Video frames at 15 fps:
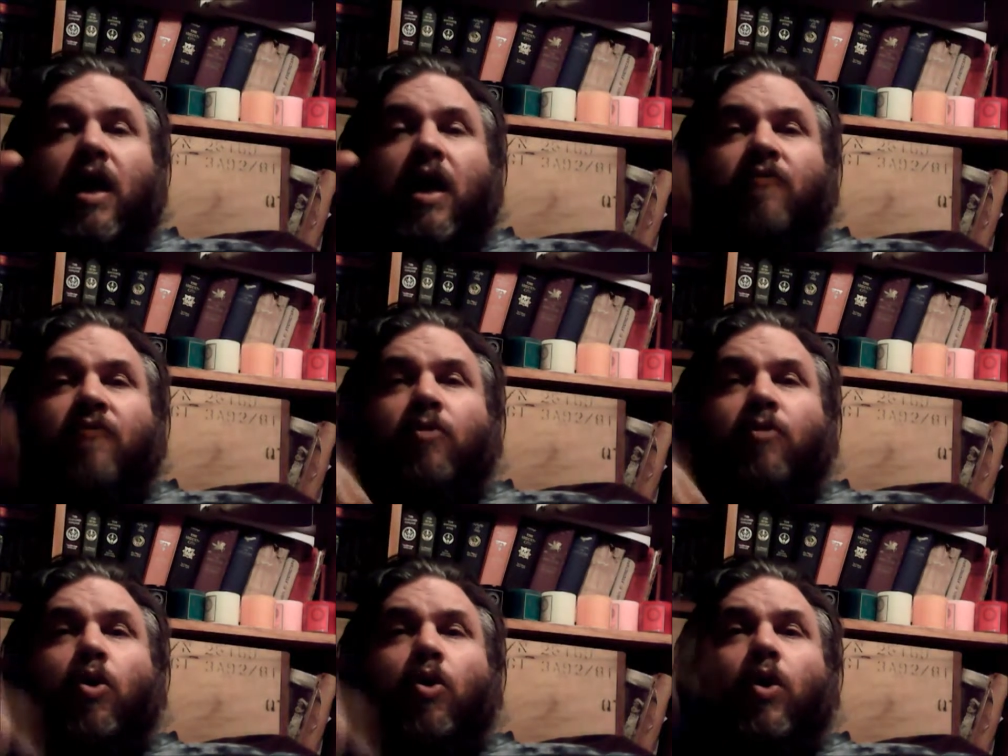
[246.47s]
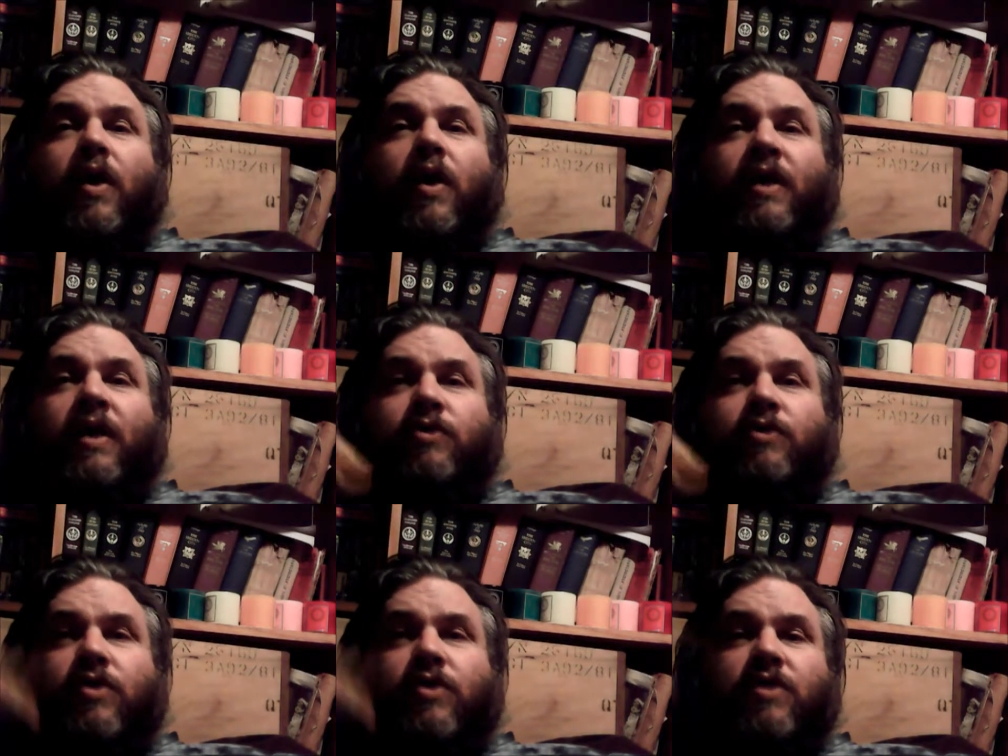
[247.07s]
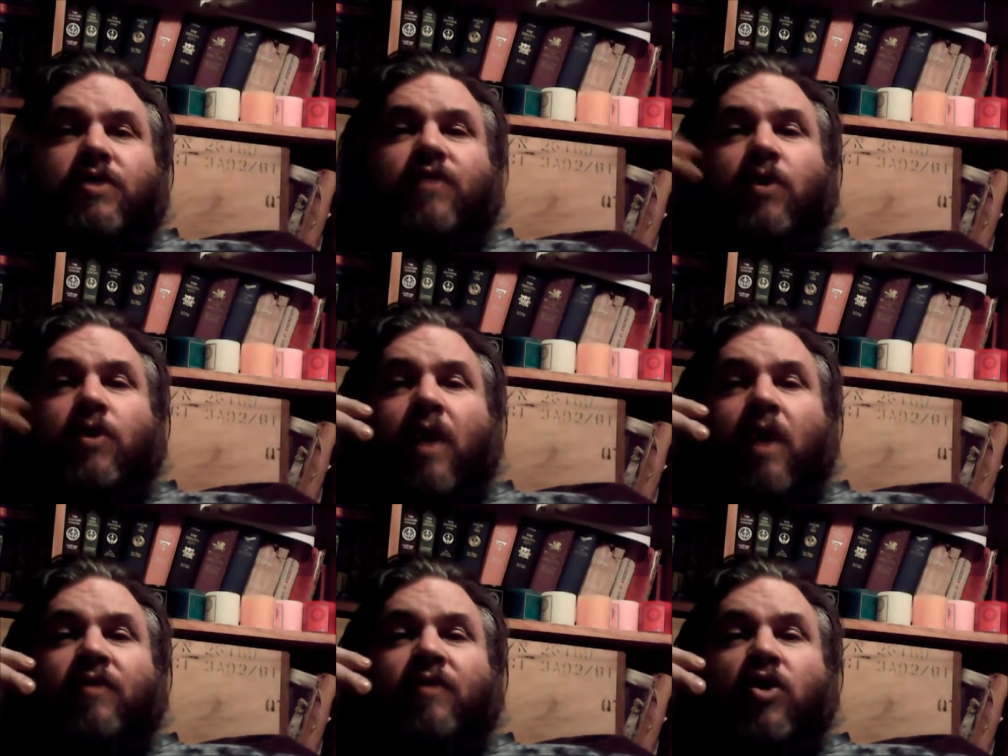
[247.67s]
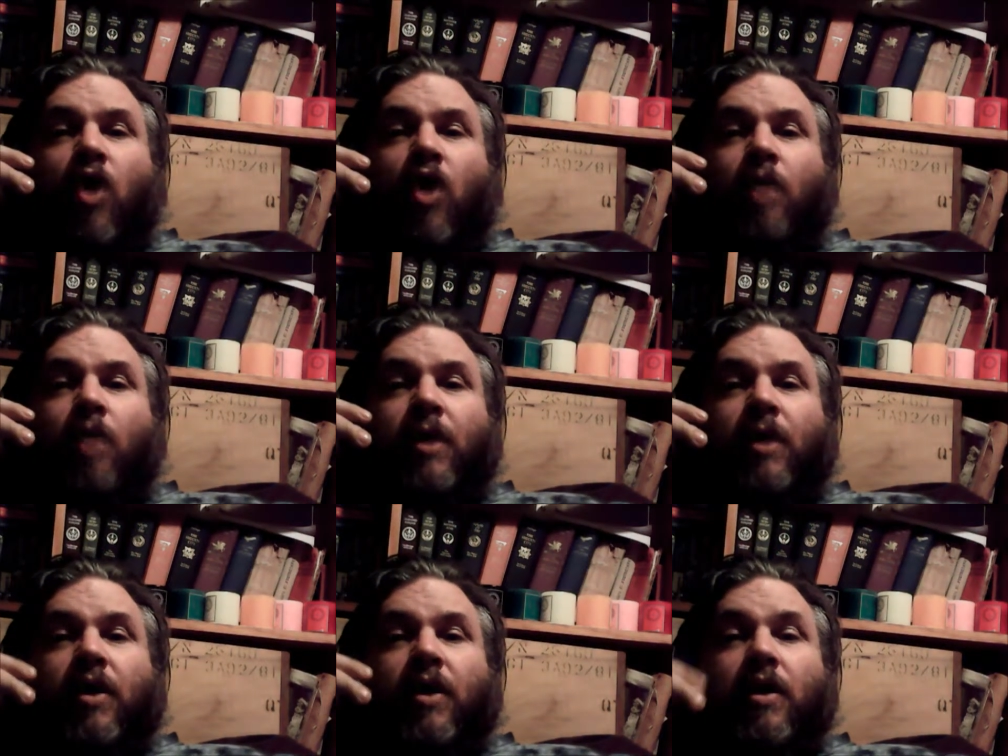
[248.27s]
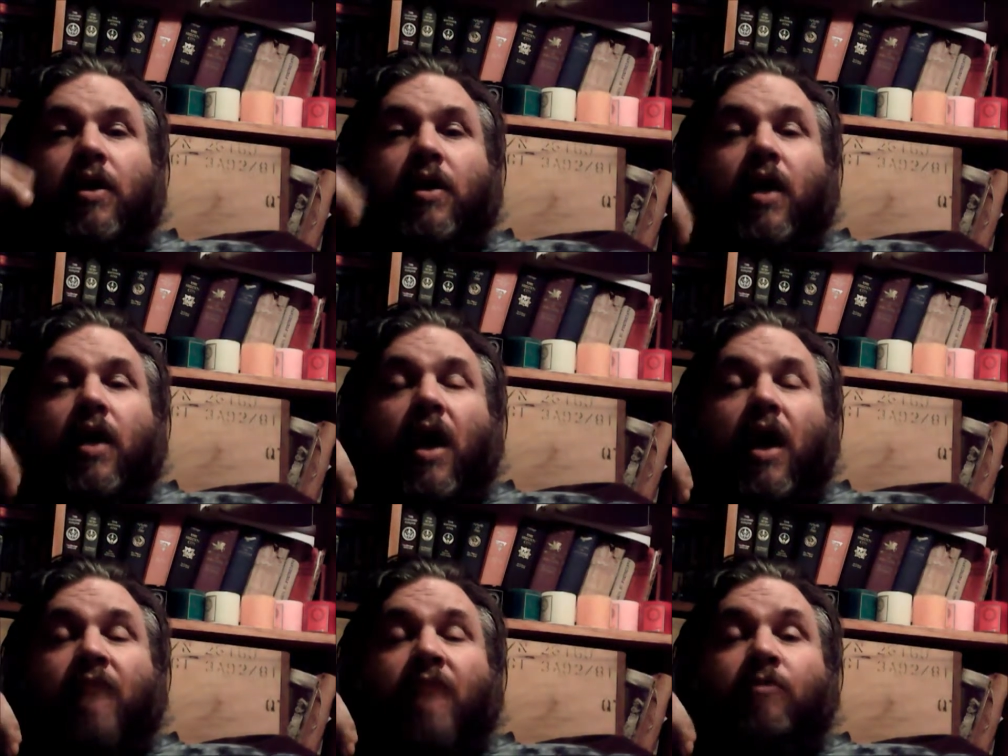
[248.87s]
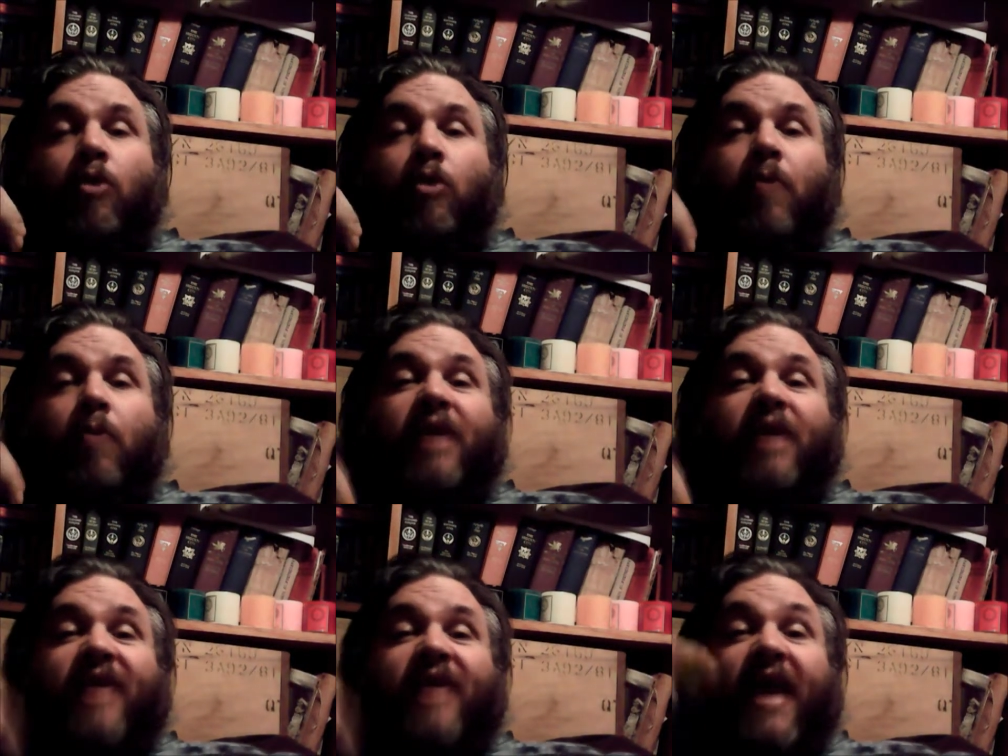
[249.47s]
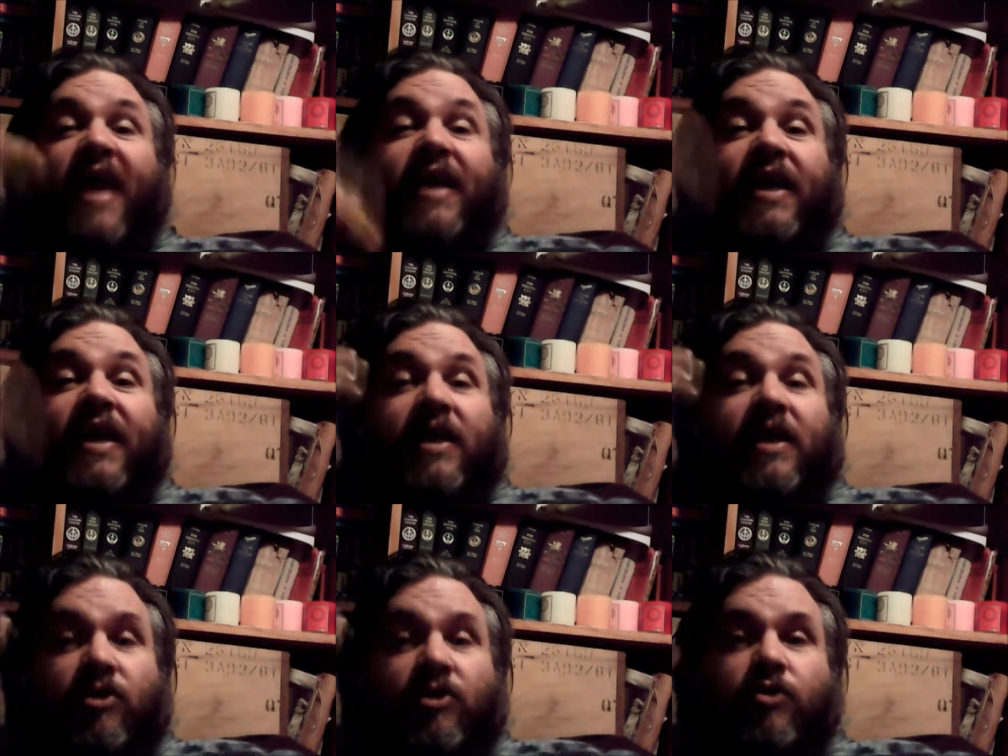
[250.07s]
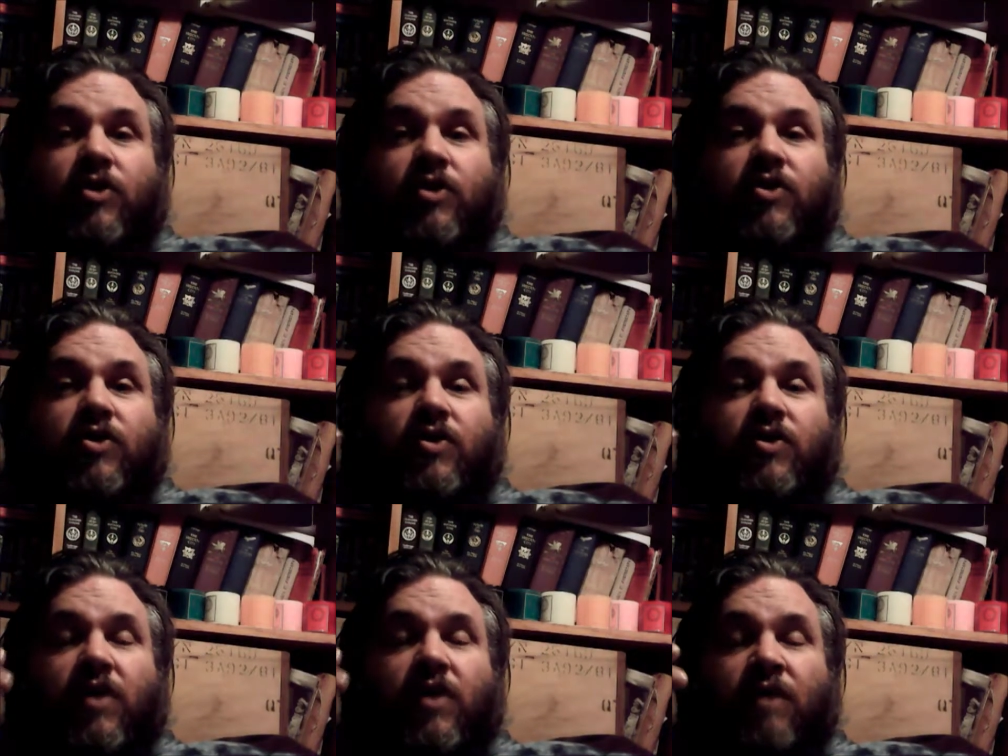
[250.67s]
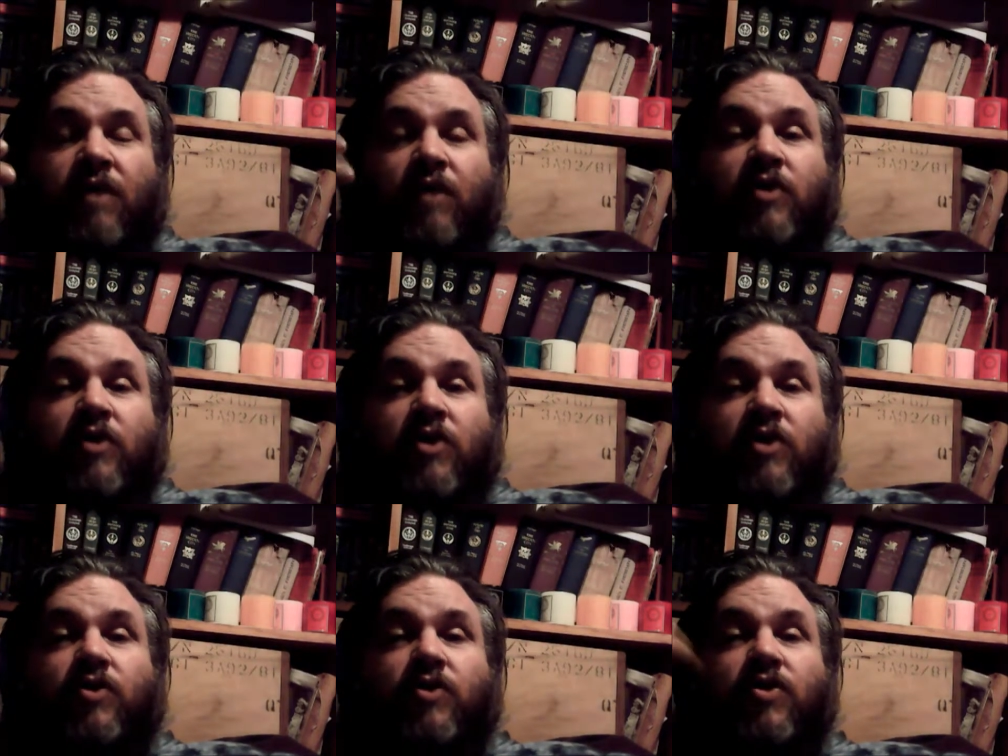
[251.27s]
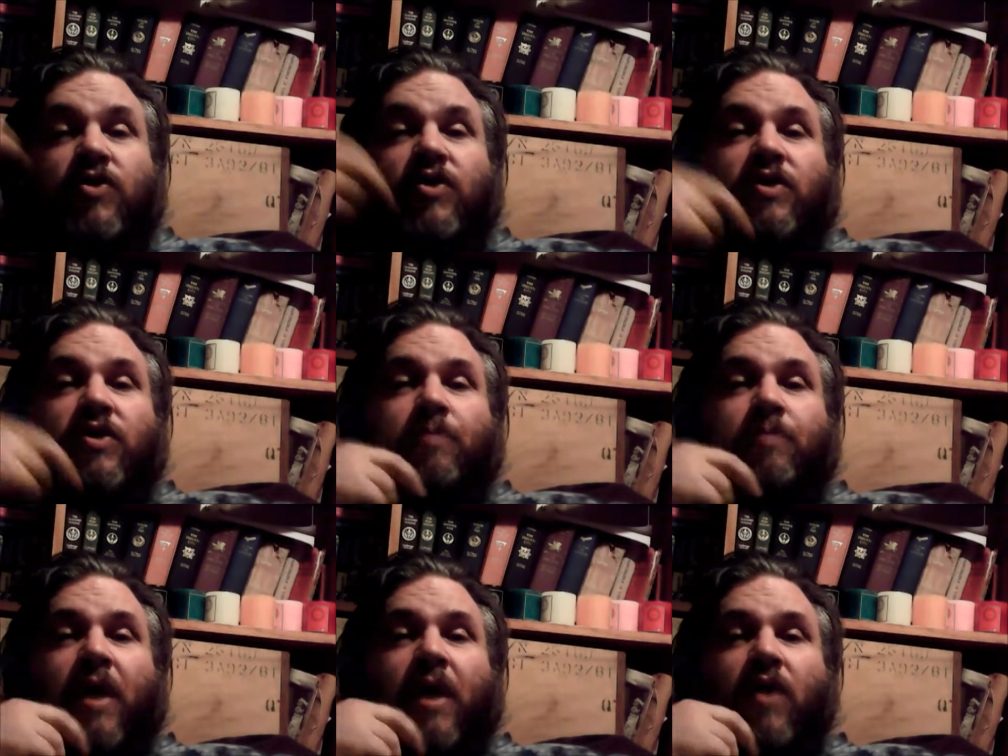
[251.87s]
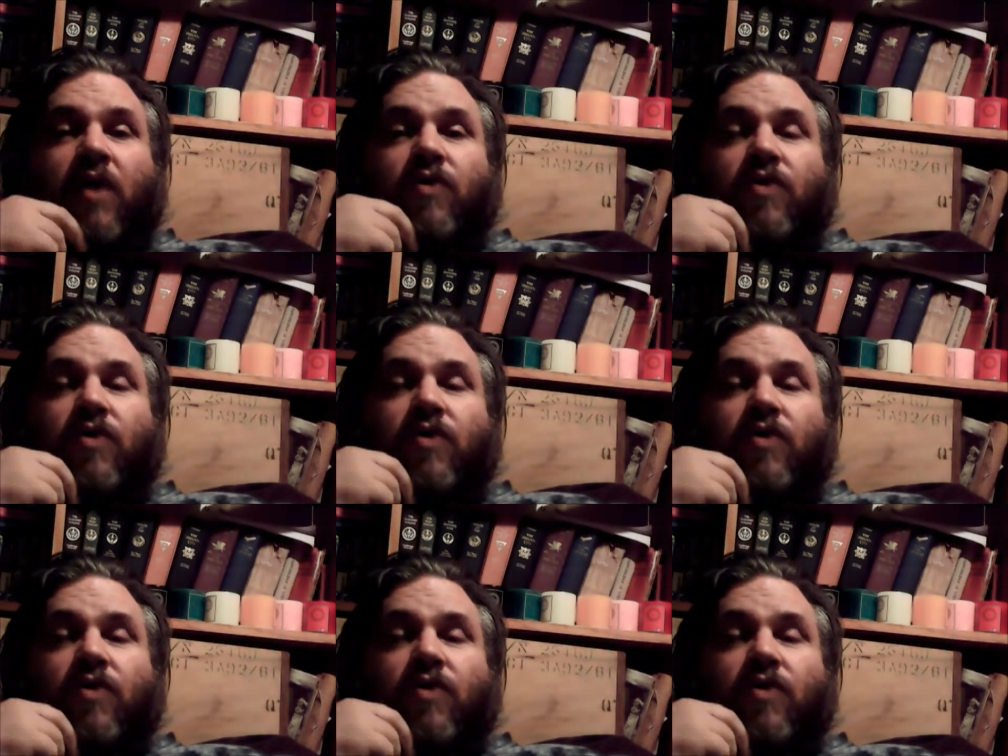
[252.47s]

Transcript: And the more interests that you have in common, and the more by taking an interest in those interests she's about,